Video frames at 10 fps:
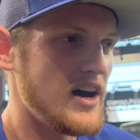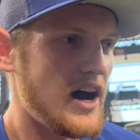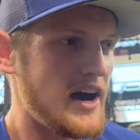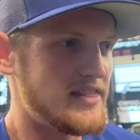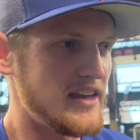
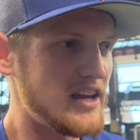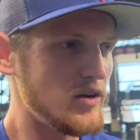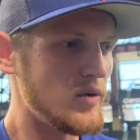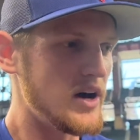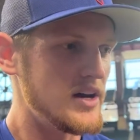I think
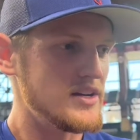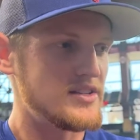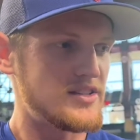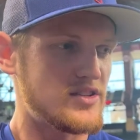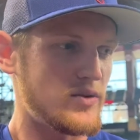it
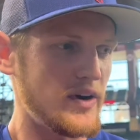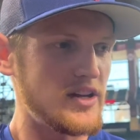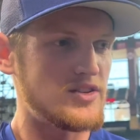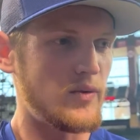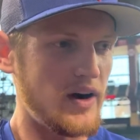was
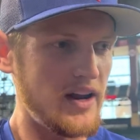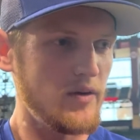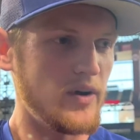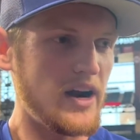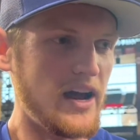2020
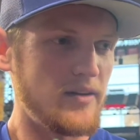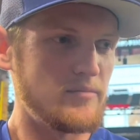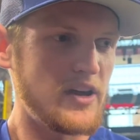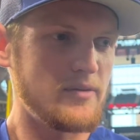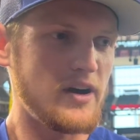when I
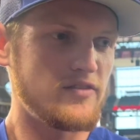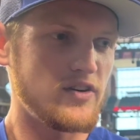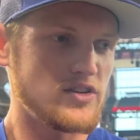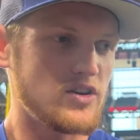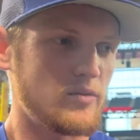hit my
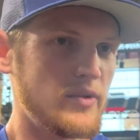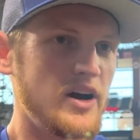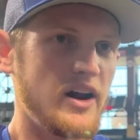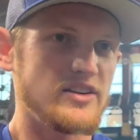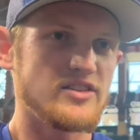first home
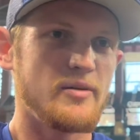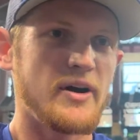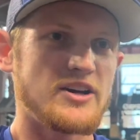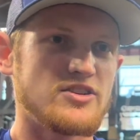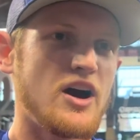run. I saw
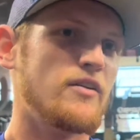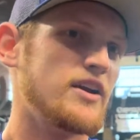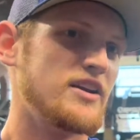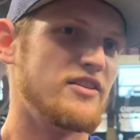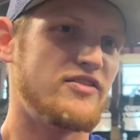Mike Trout
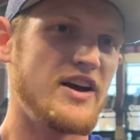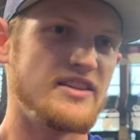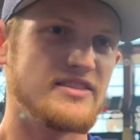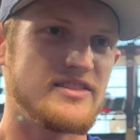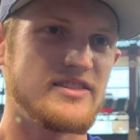run to the
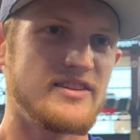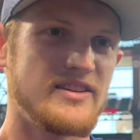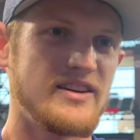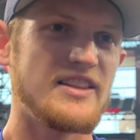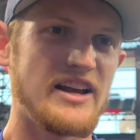fence.
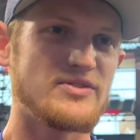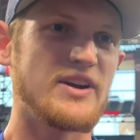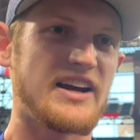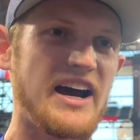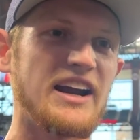Yeah. That's
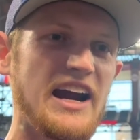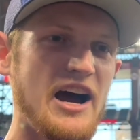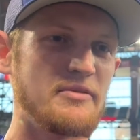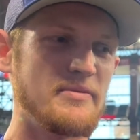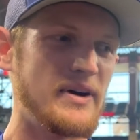when it kind of
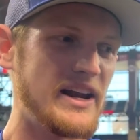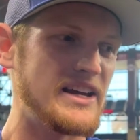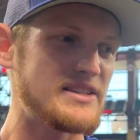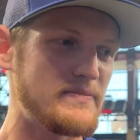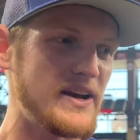got me, but
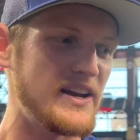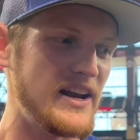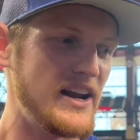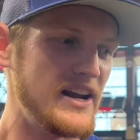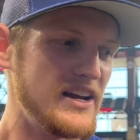it's been
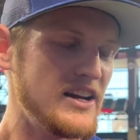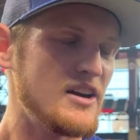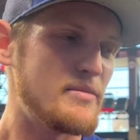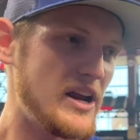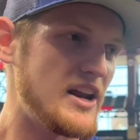
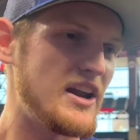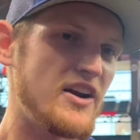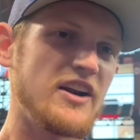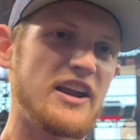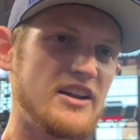being
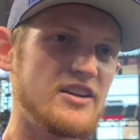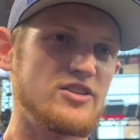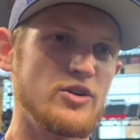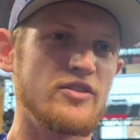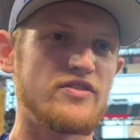here and getting to
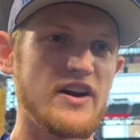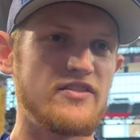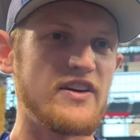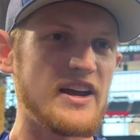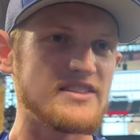do in front of
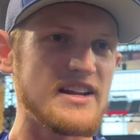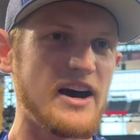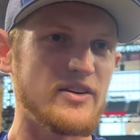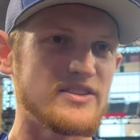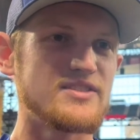fans
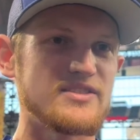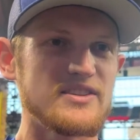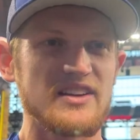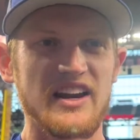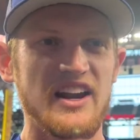now, it's
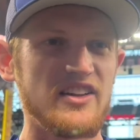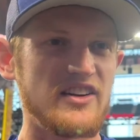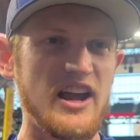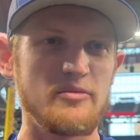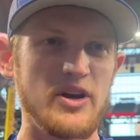like another
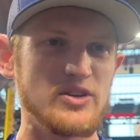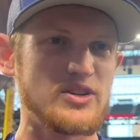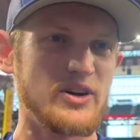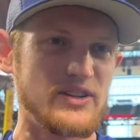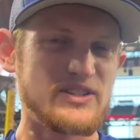debut. Yeah.
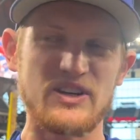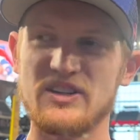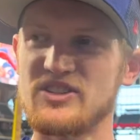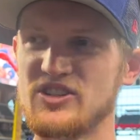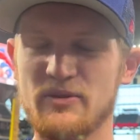So
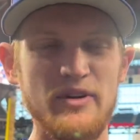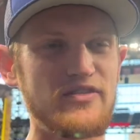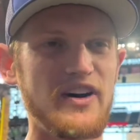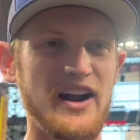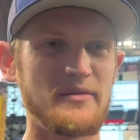it should be
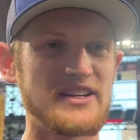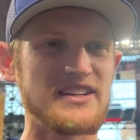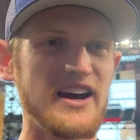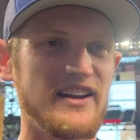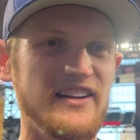fun. I'm
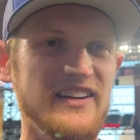excited.